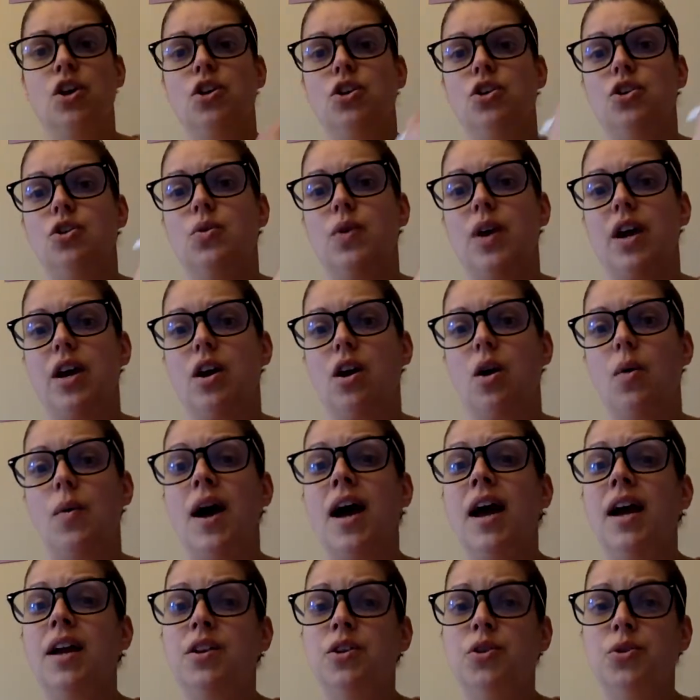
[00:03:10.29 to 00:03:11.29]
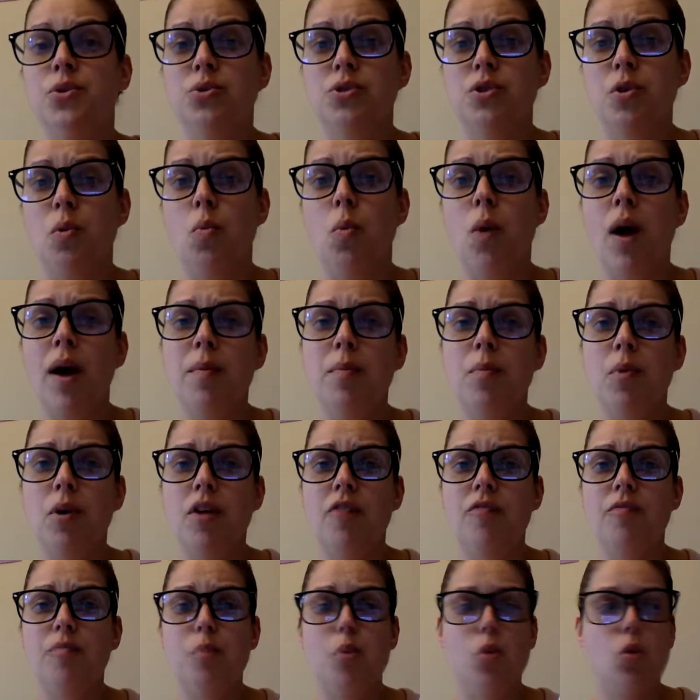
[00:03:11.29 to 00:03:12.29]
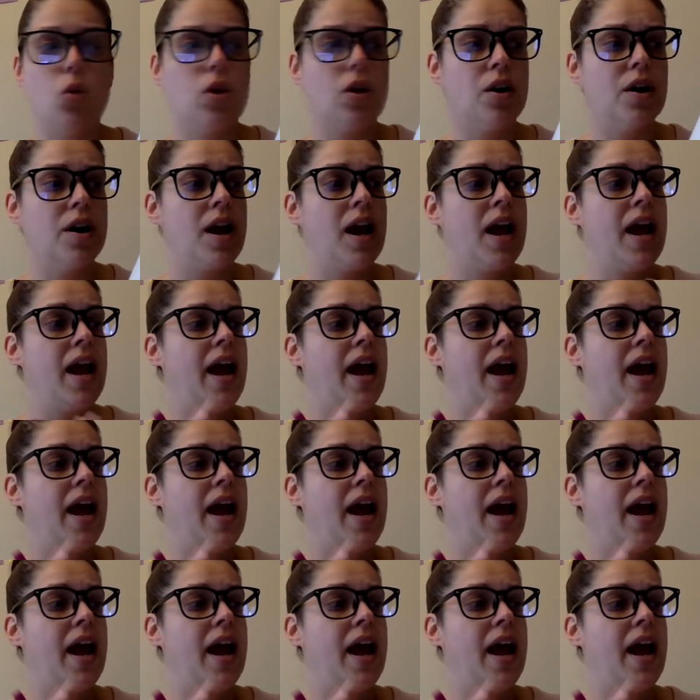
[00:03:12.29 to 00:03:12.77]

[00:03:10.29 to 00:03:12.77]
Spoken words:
You can go ahead, use a wipe off board,